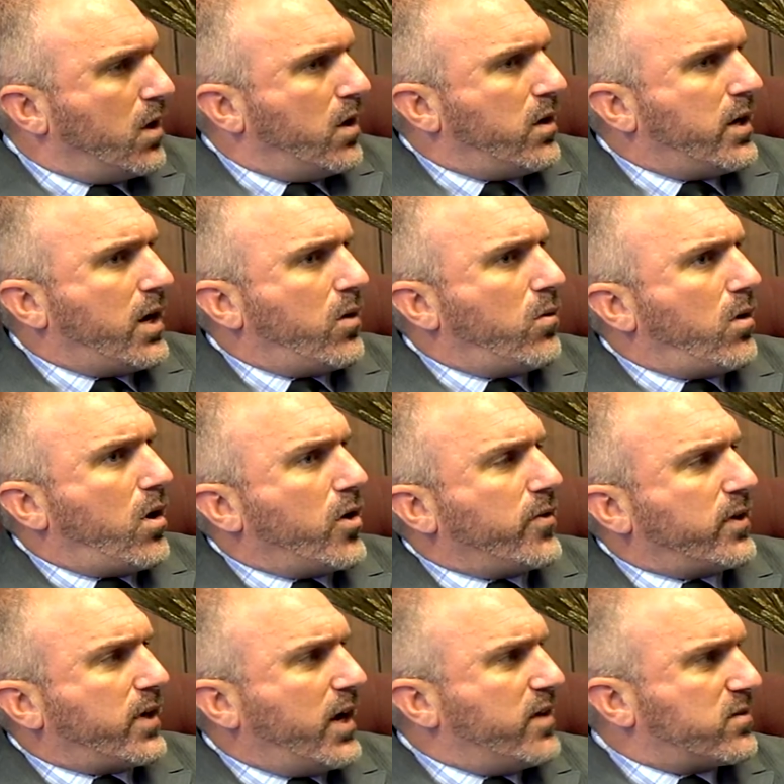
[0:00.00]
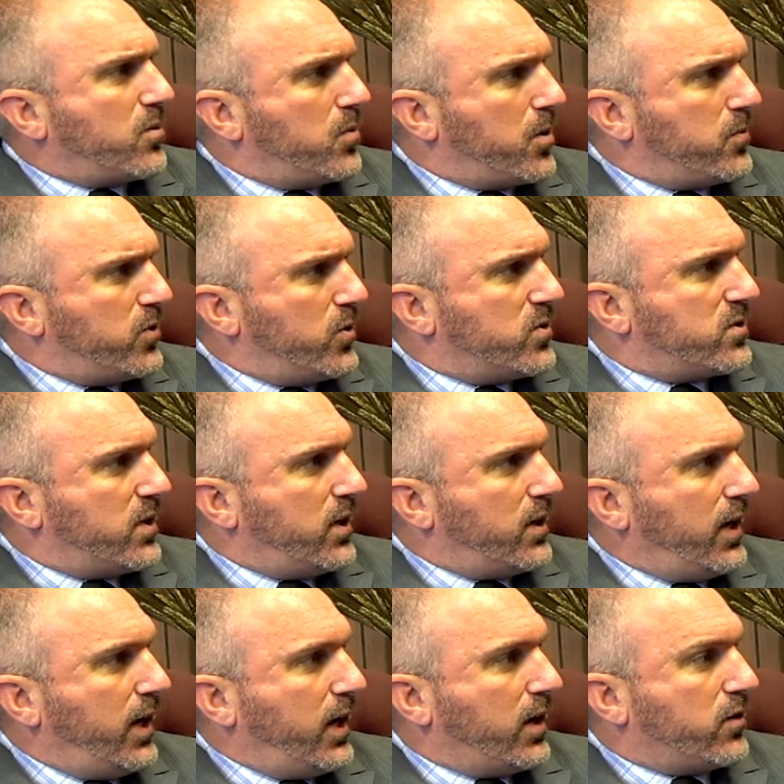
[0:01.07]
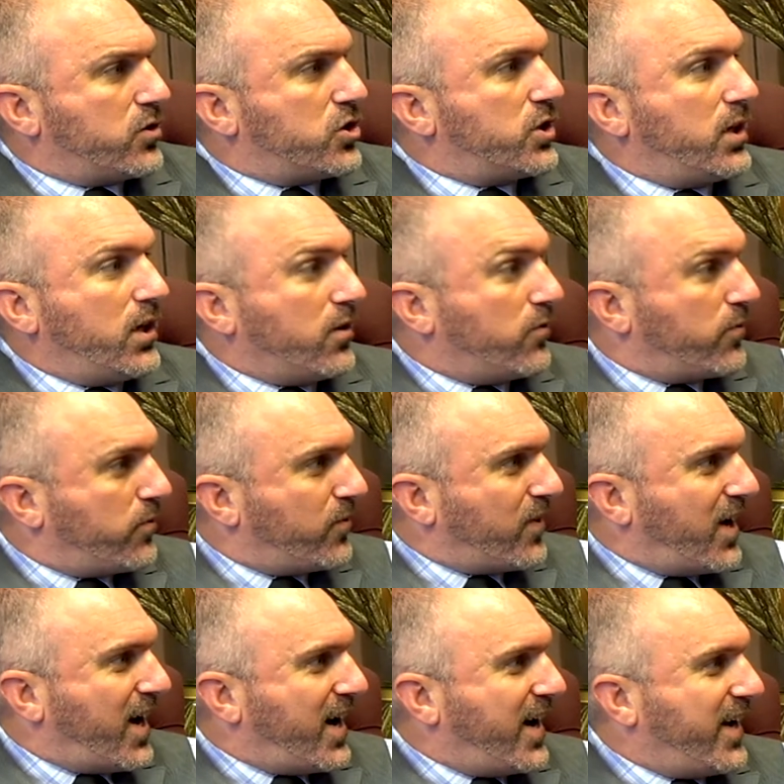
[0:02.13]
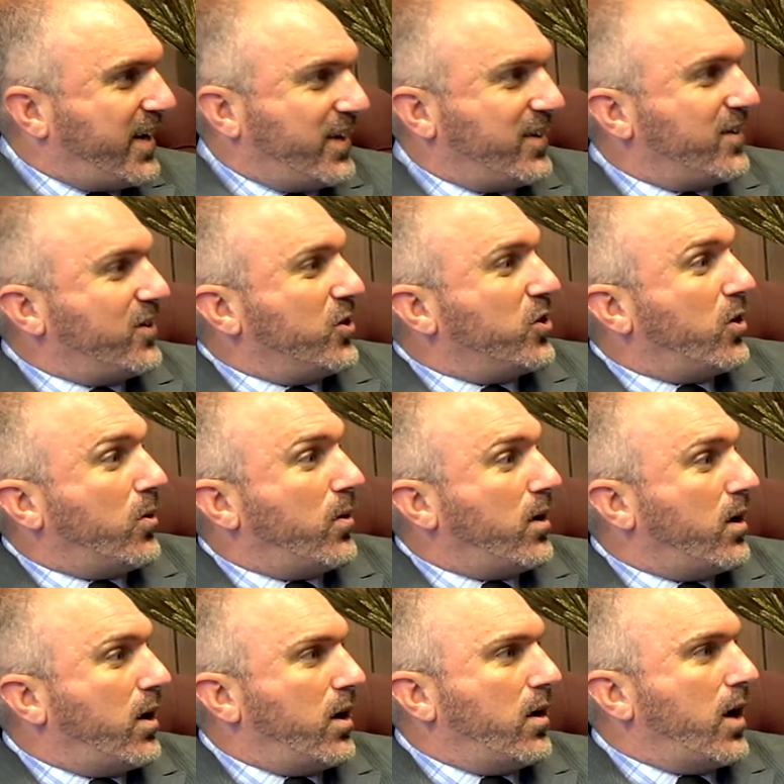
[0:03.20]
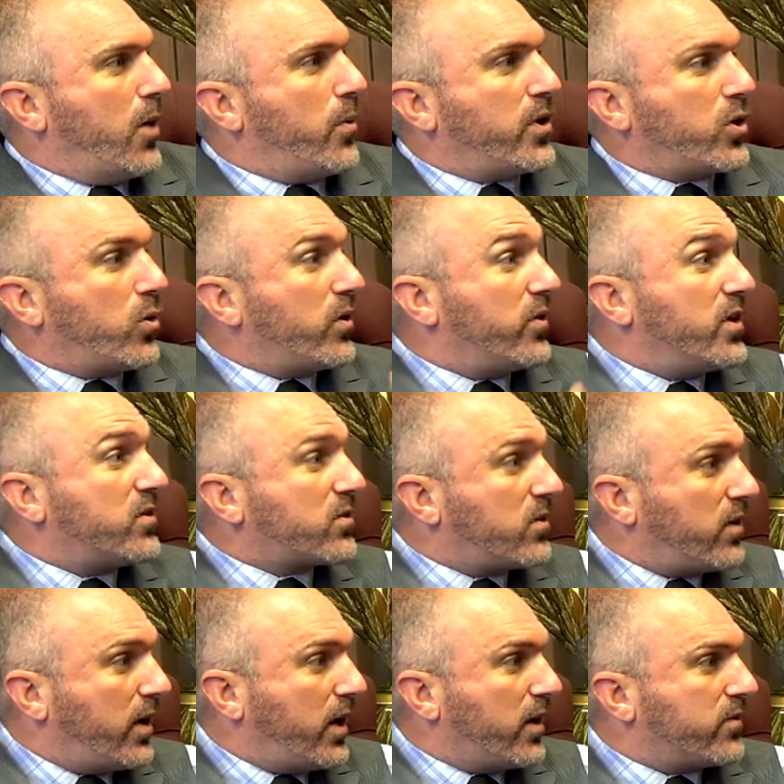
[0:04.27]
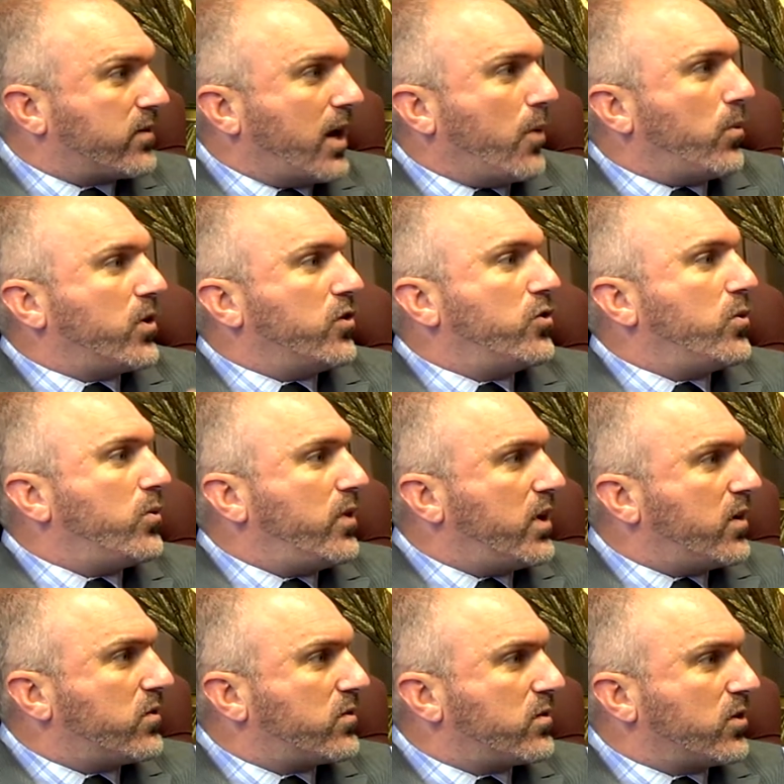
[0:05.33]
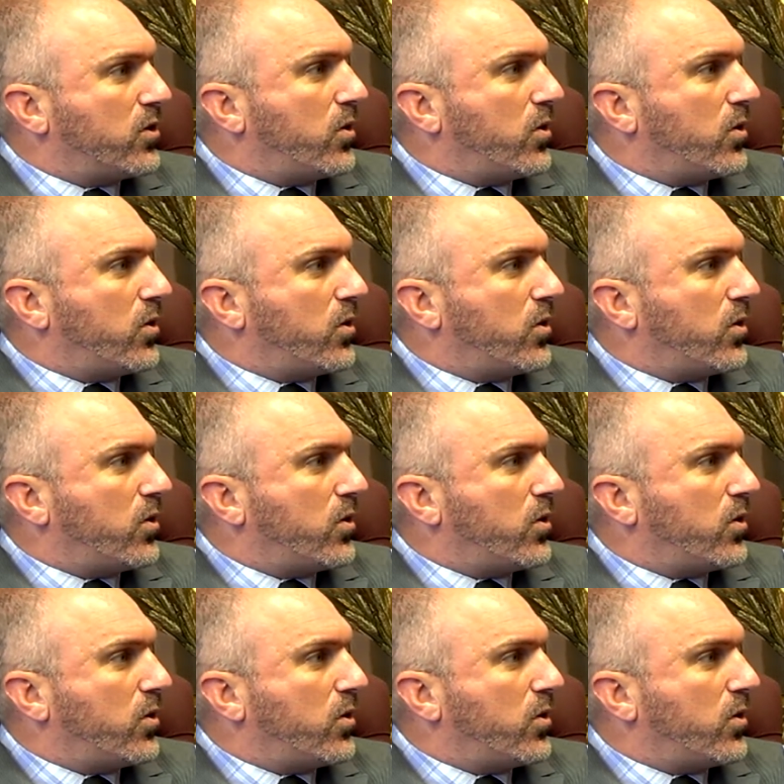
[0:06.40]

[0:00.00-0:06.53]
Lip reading: Now, are the guys coming up to you and saying, "Hey, Chief, I want to go to this class. I want to do this.